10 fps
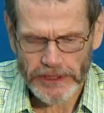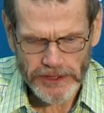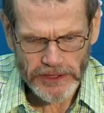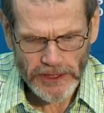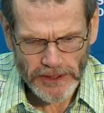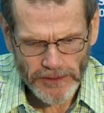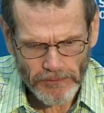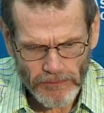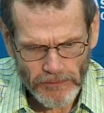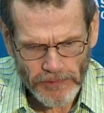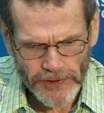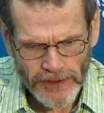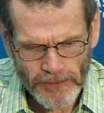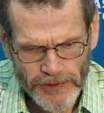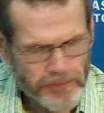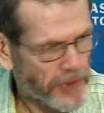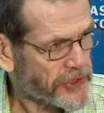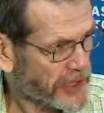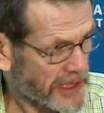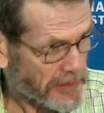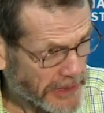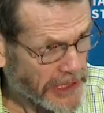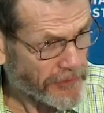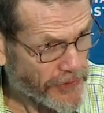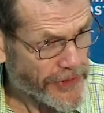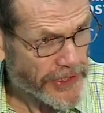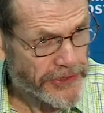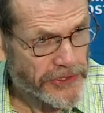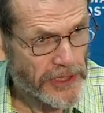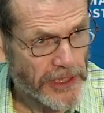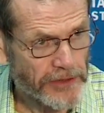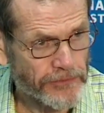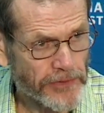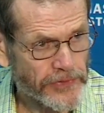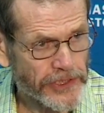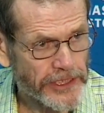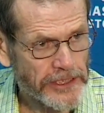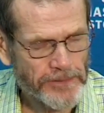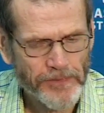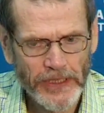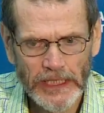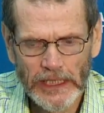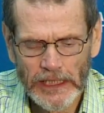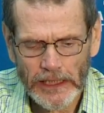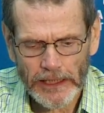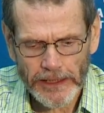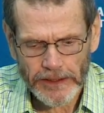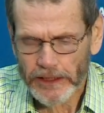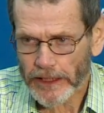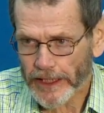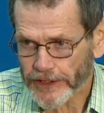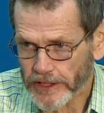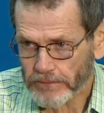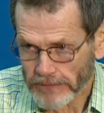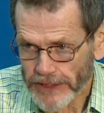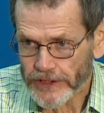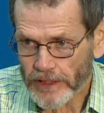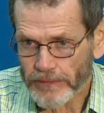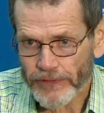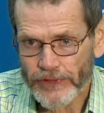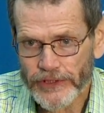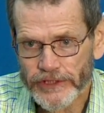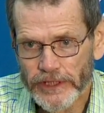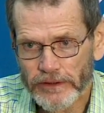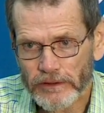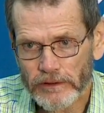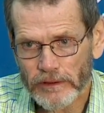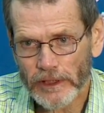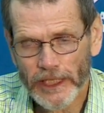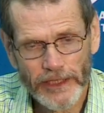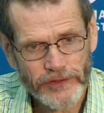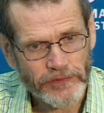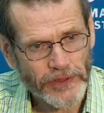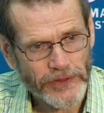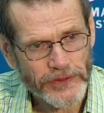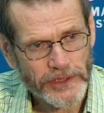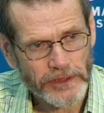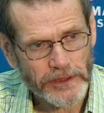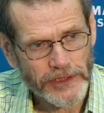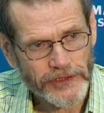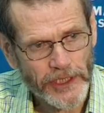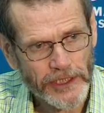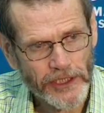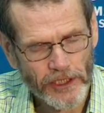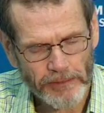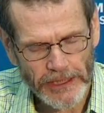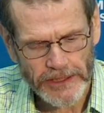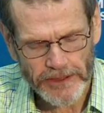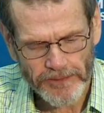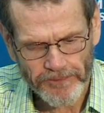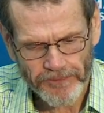It's one of the most personally meaningful things that I've ever done. I think it had made some difference in the lives of others and things that I care about.